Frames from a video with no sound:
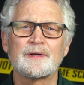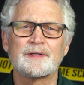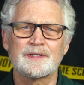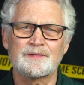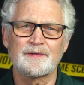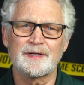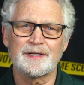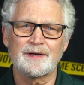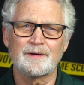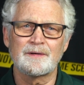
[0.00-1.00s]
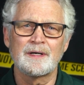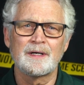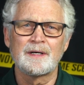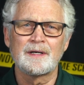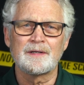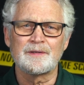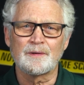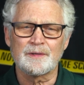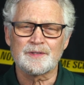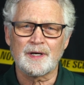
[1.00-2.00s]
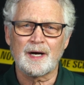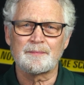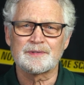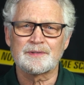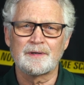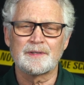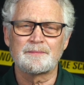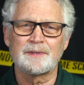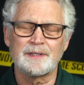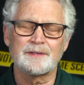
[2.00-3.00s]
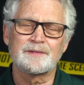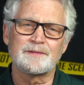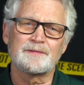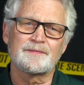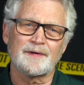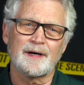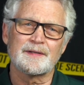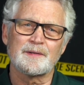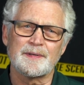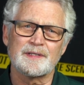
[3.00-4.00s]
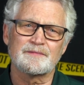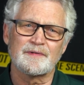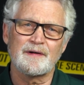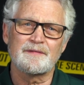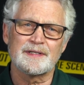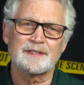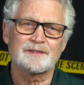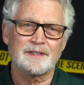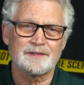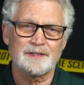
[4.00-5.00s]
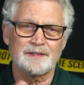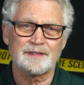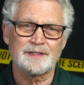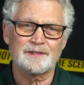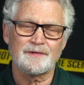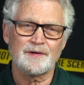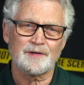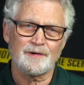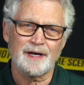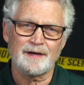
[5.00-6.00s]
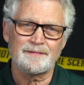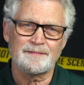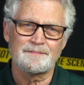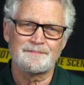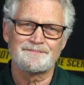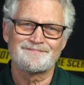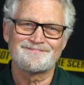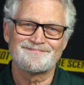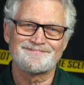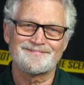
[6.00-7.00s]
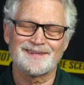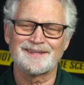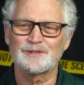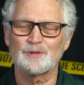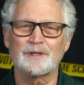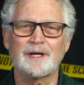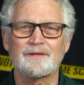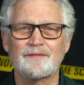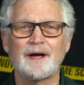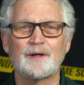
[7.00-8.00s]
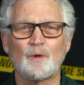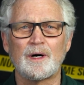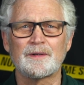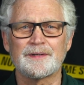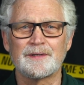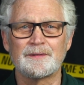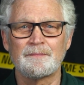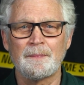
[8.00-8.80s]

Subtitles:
in this video, your job is going to be to find the piece of evidence that's in this photograph. It's sort of like Find Waldo.